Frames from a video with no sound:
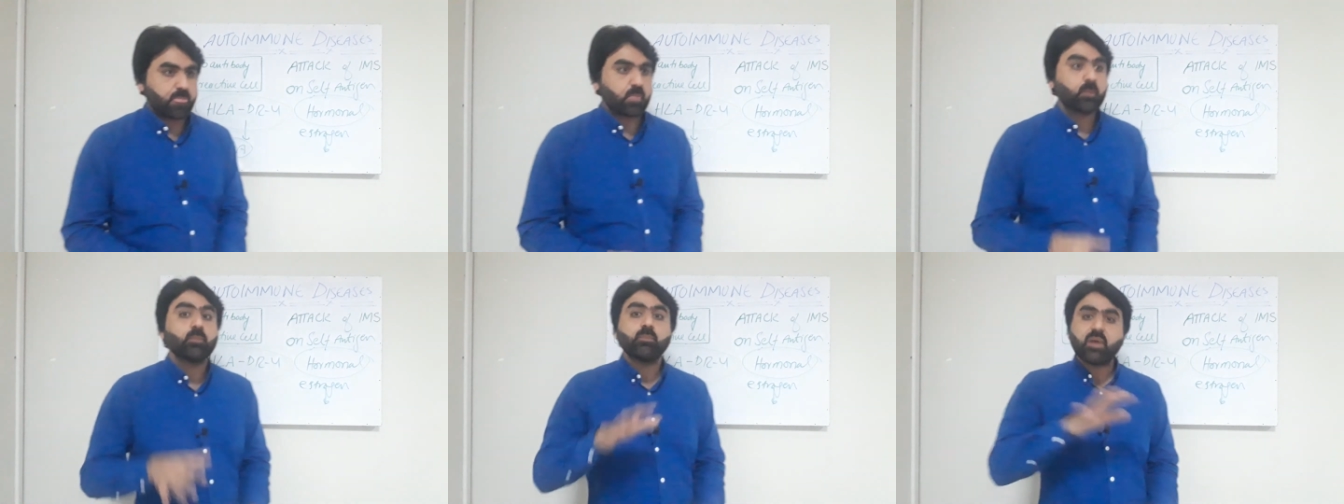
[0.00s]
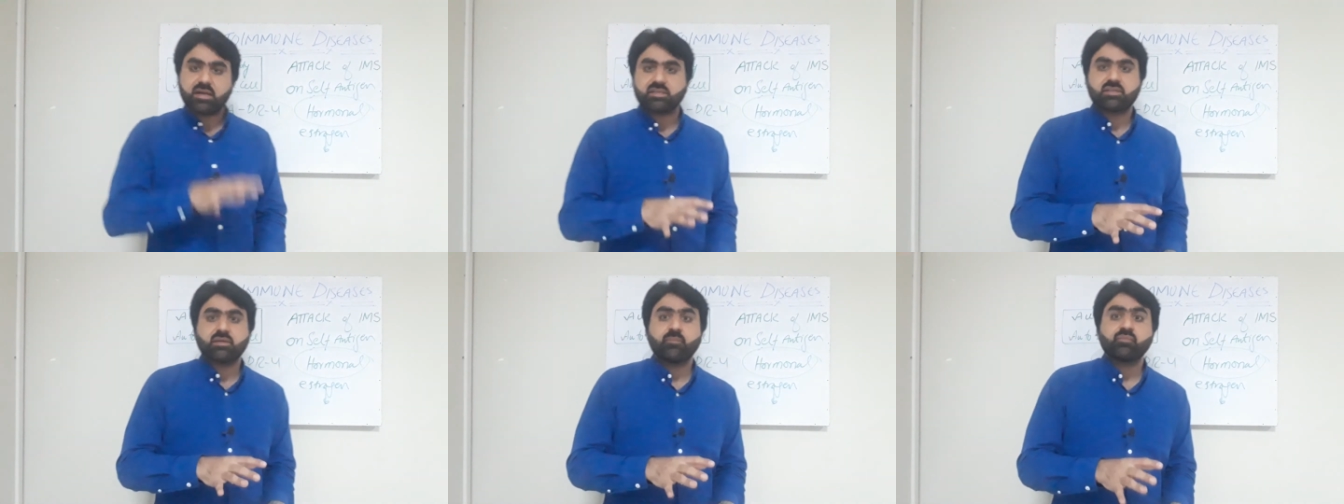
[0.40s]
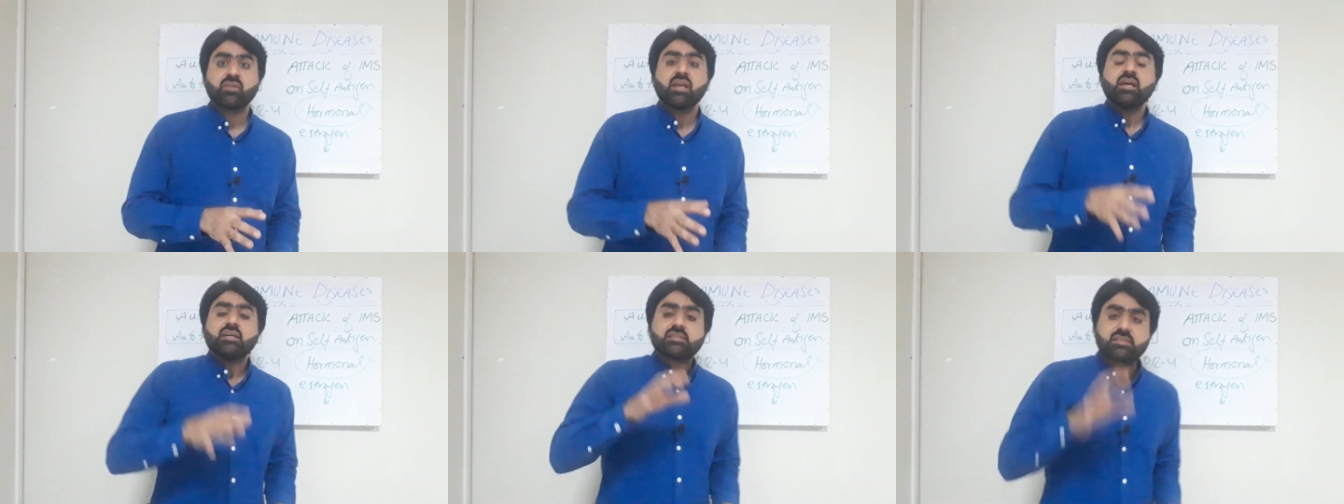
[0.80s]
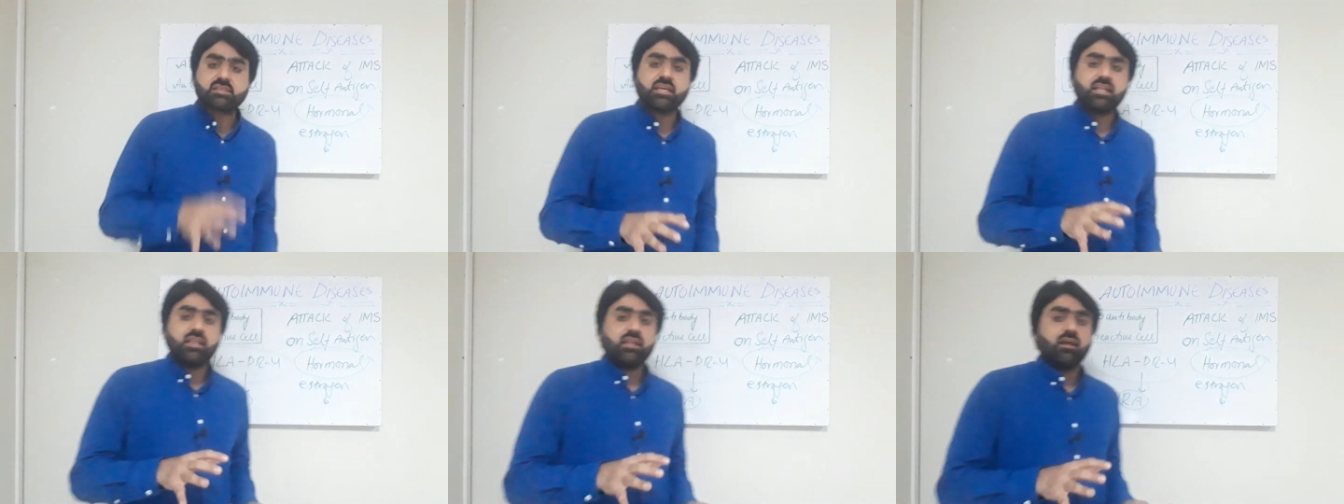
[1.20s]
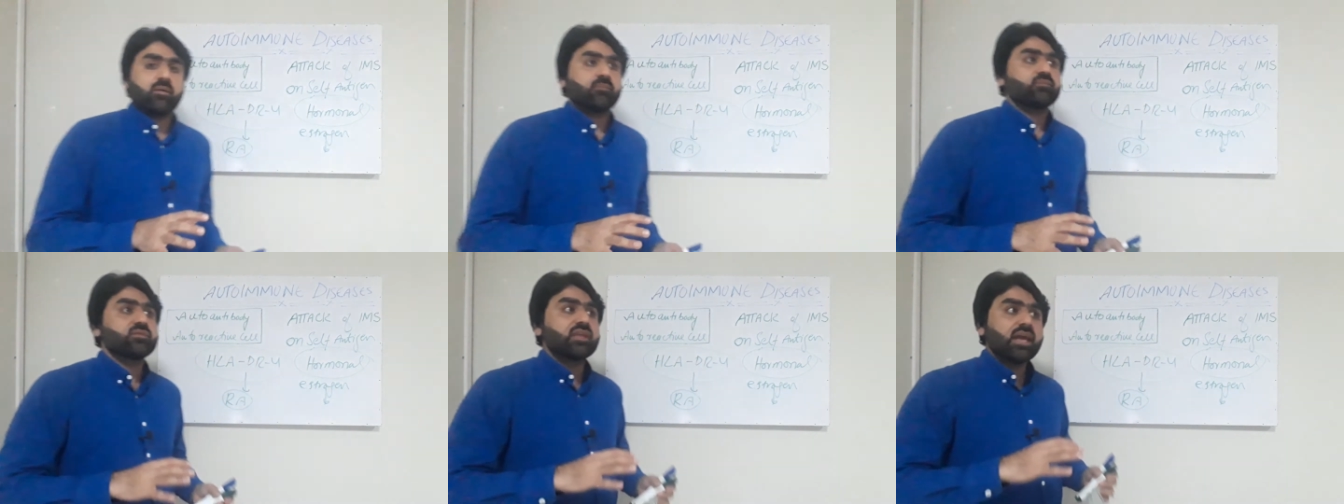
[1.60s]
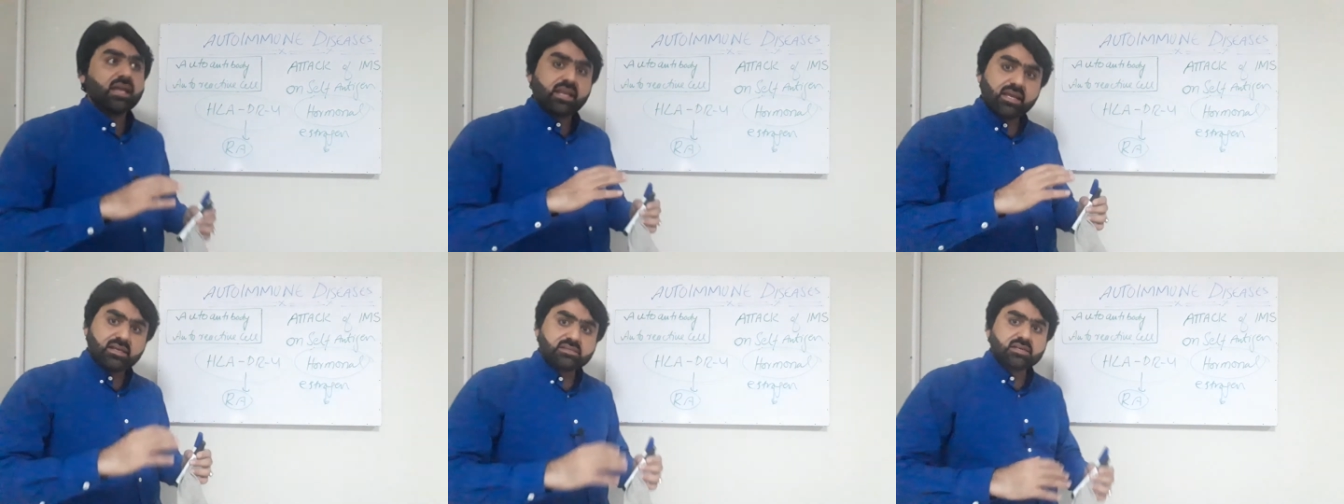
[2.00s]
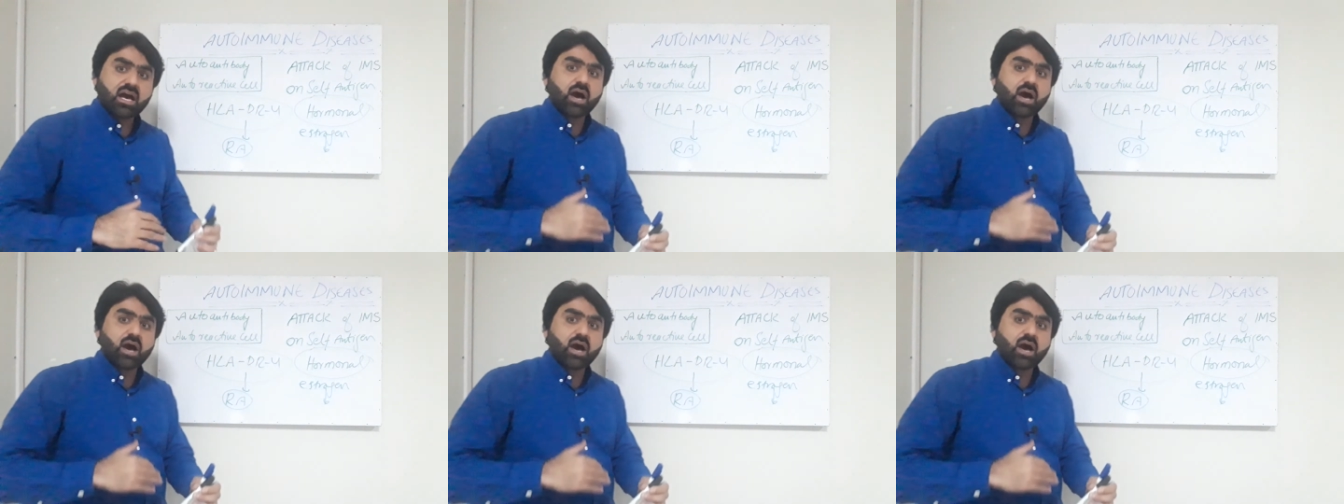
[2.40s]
But Still, there is